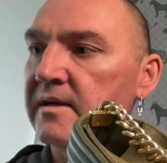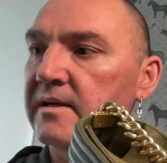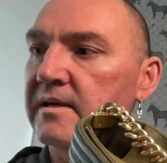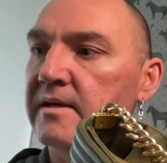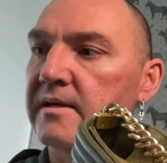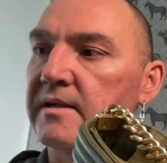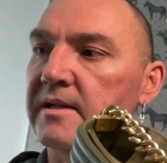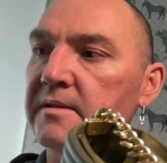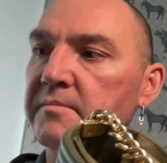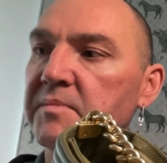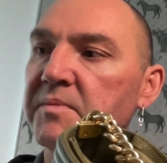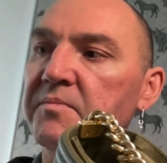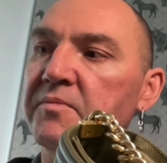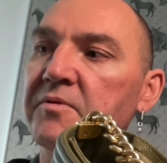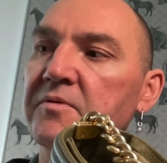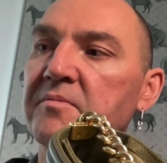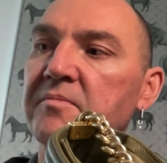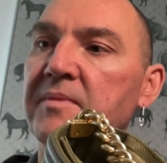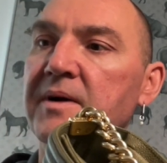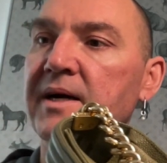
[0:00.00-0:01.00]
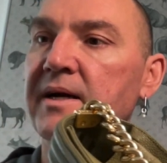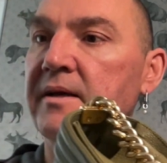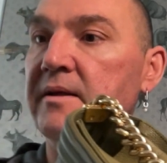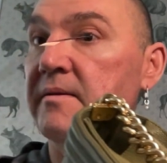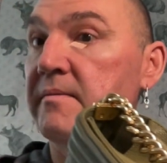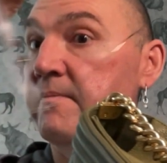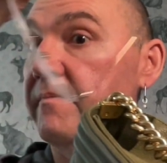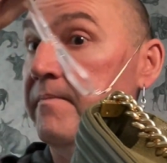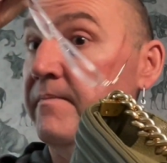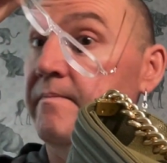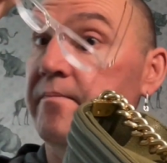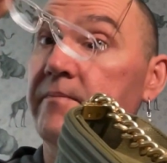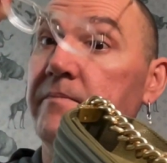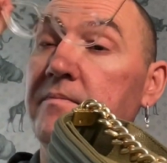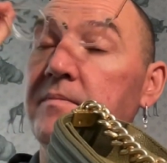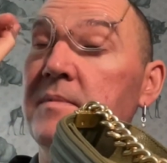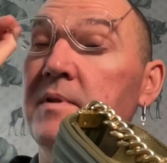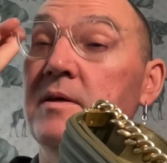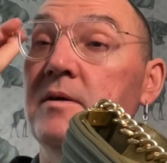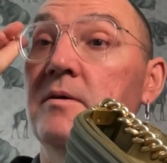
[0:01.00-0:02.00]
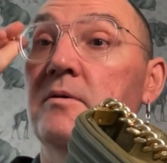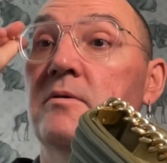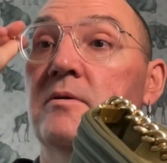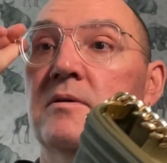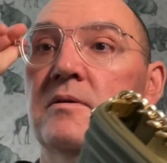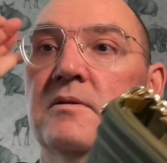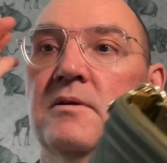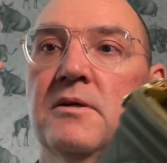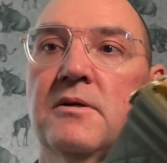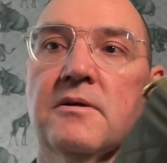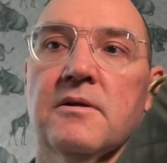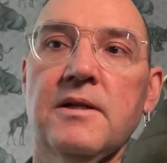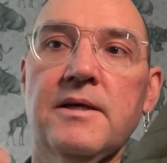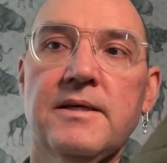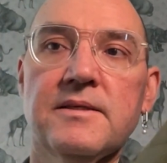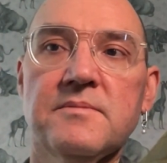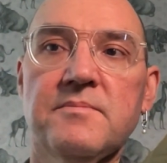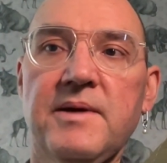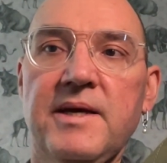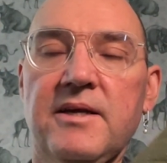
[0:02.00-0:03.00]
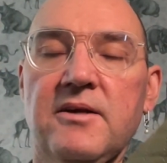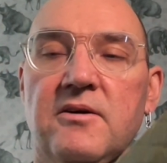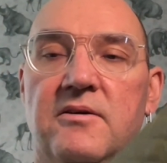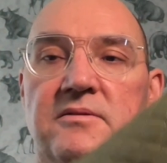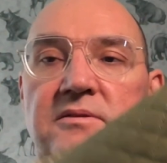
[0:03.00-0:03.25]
Okay, let me put my Dior lens back on